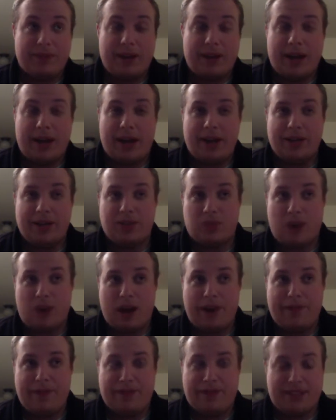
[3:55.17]
And his
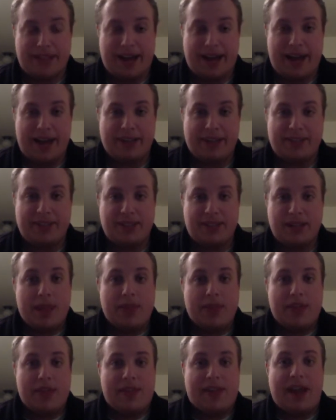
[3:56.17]
wife says
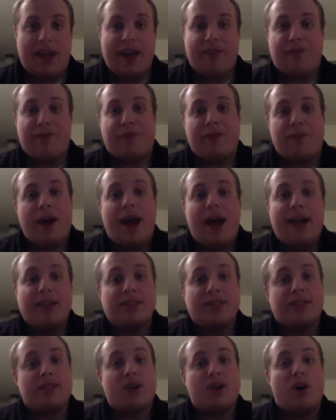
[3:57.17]
that they have
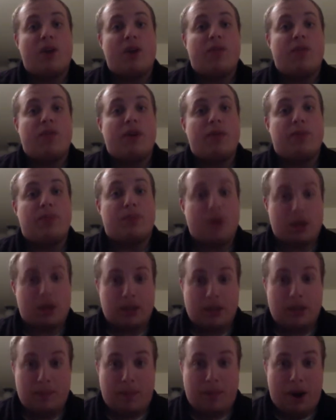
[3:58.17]
friends over in
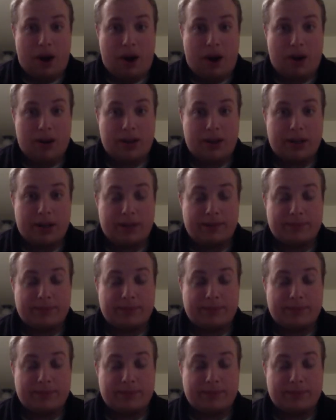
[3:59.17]
Brooklyn Park